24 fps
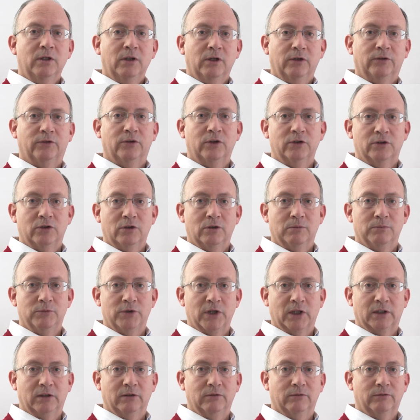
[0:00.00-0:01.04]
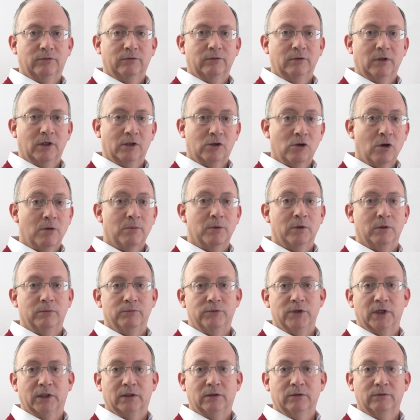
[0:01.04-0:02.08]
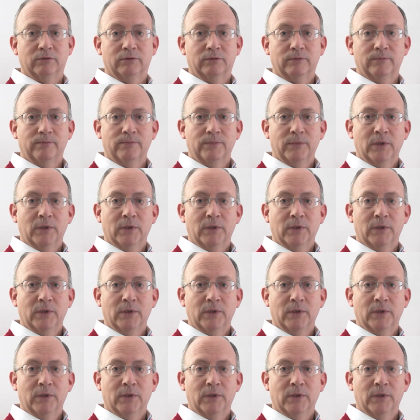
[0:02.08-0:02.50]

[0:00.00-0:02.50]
a certain objective, a common objective.